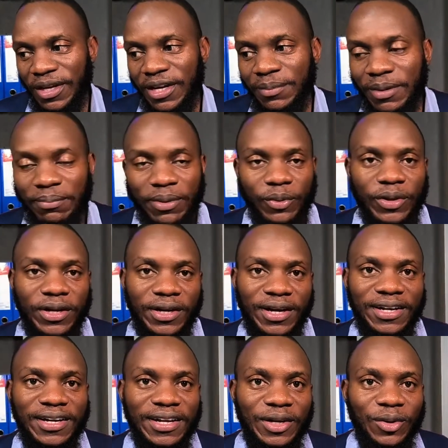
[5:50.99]
Remember, we are
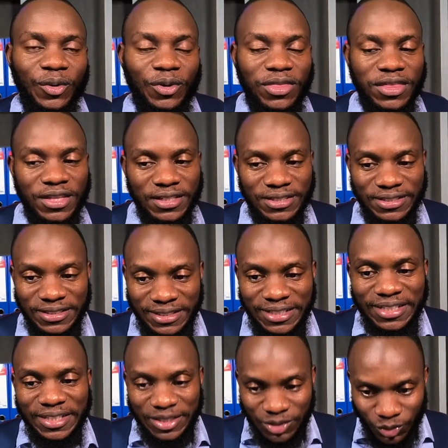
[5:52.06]
under an oath.
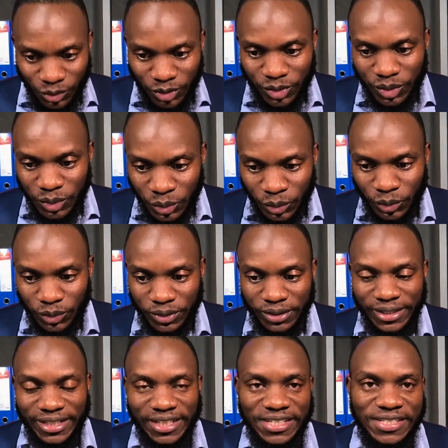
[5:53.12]
What we do
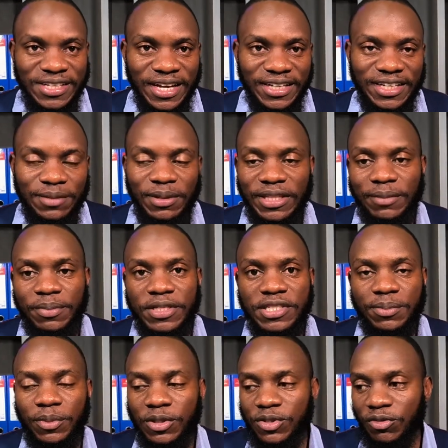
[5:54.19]
is guided by the
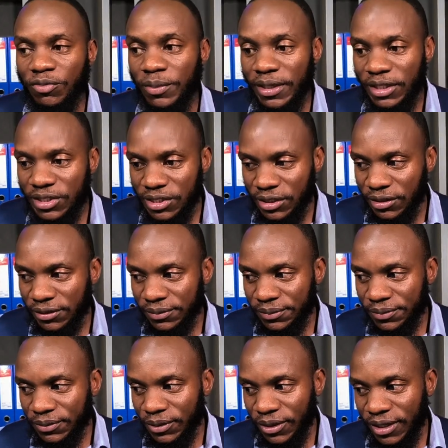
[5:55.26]
principles of medicine.
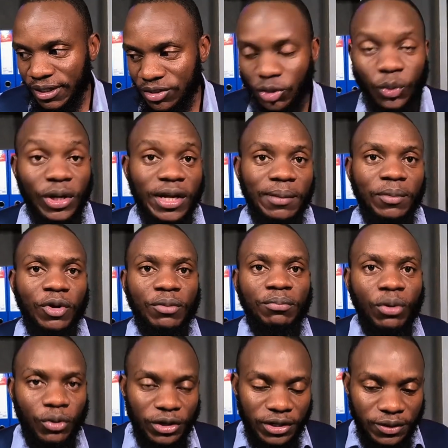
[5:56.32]
Okay, so welcome on
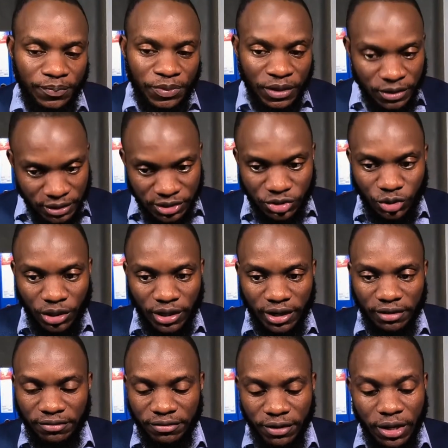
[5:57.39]
board. This is your
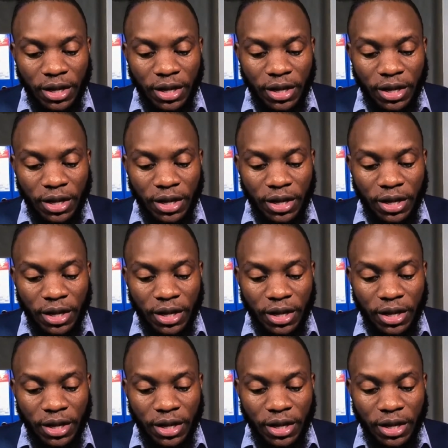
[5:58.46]
life.